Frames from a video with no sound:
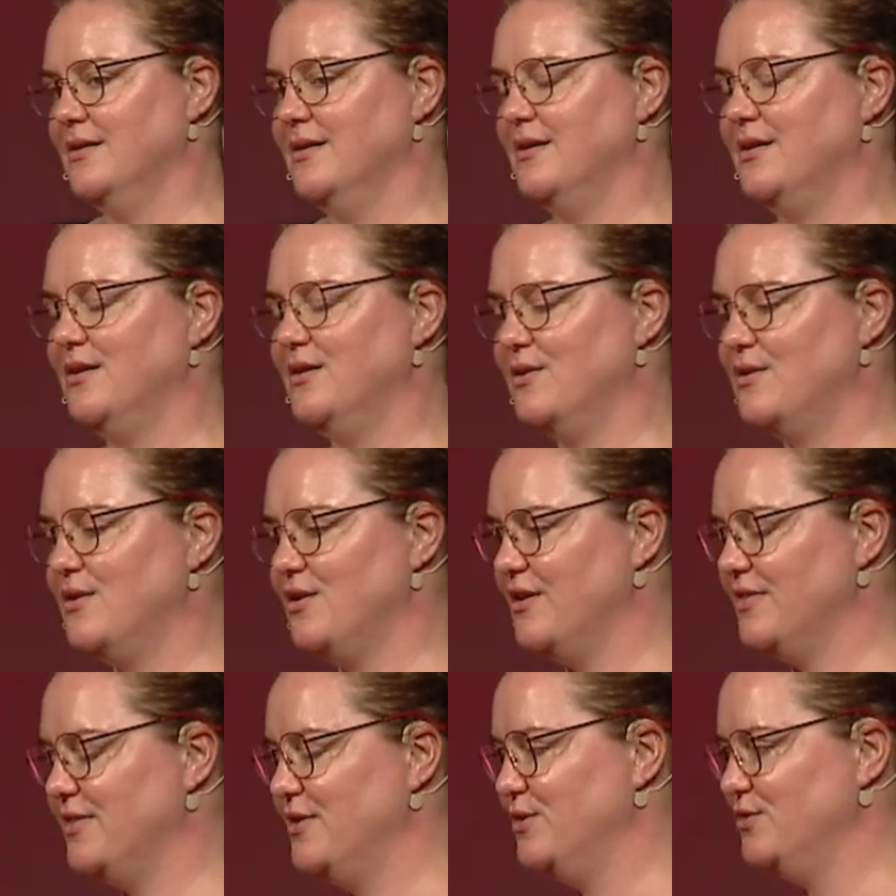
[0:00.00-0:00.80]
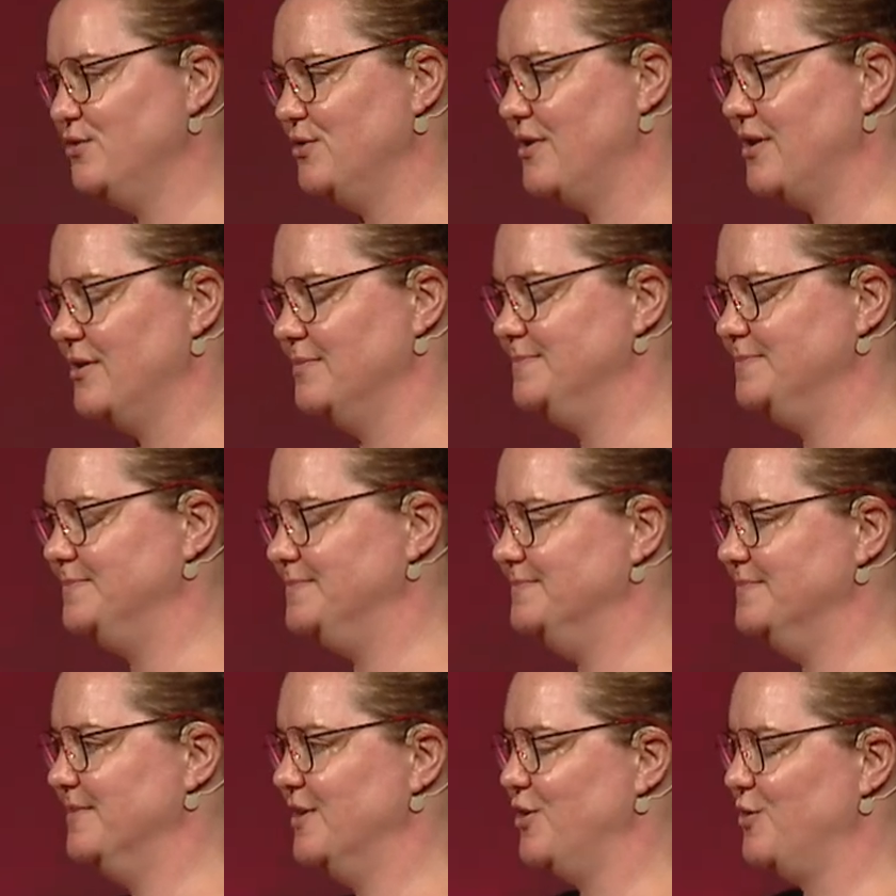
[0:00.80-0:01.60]
Oh God, those are
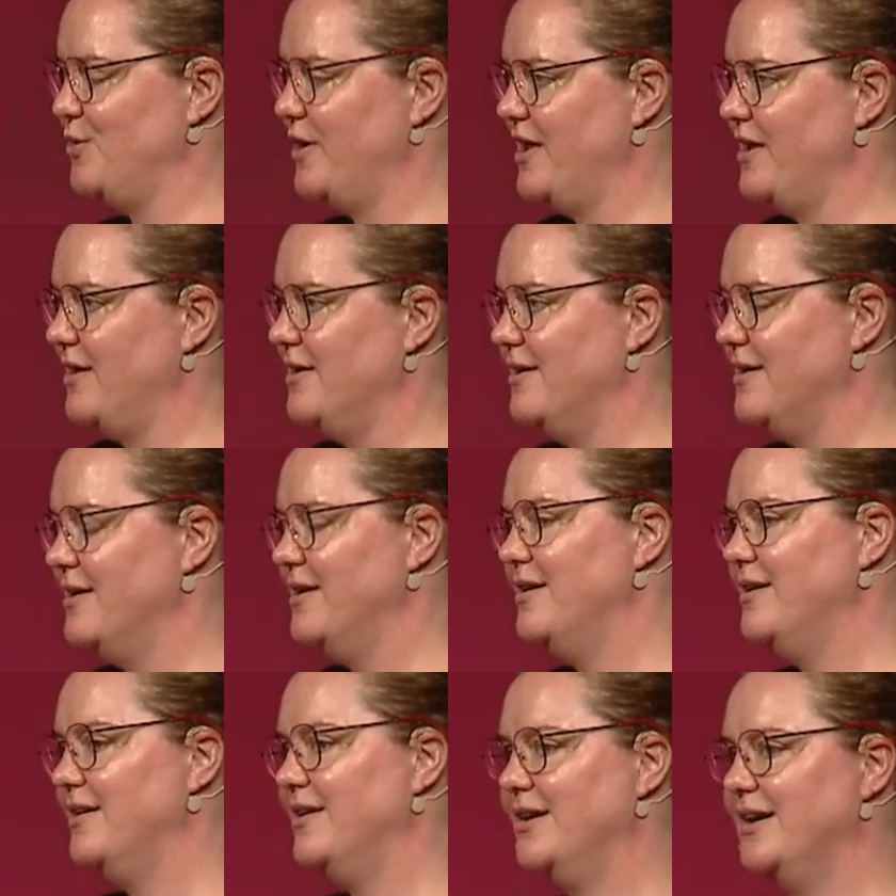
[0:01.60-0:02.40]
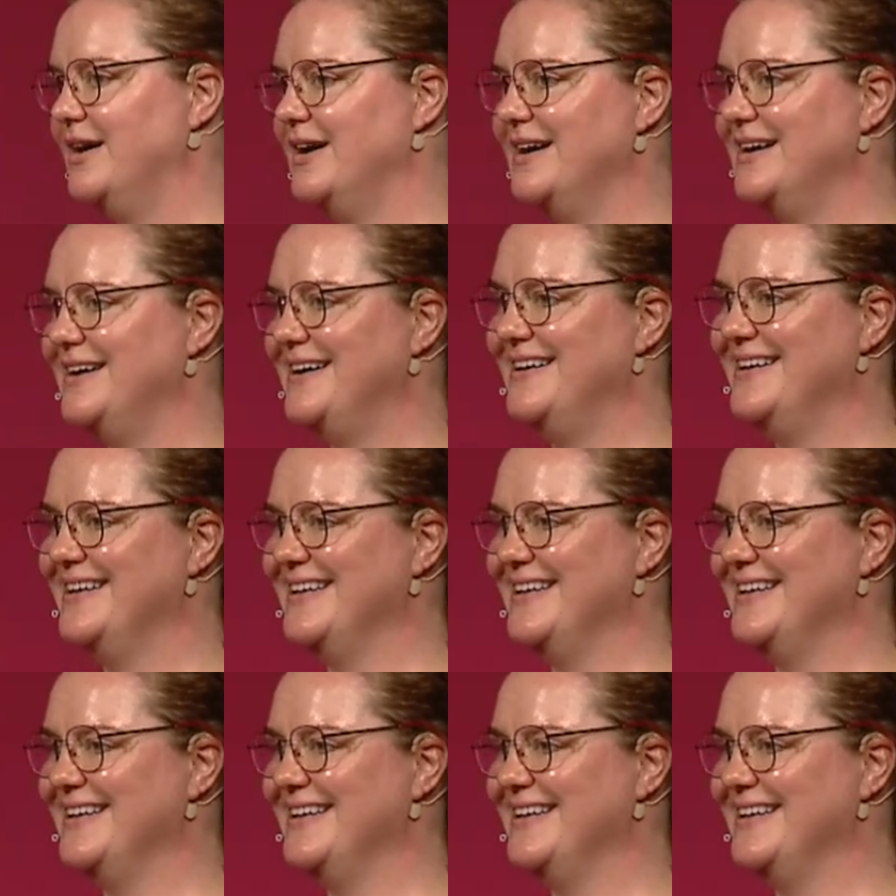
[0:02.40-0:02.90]
annoying. uh,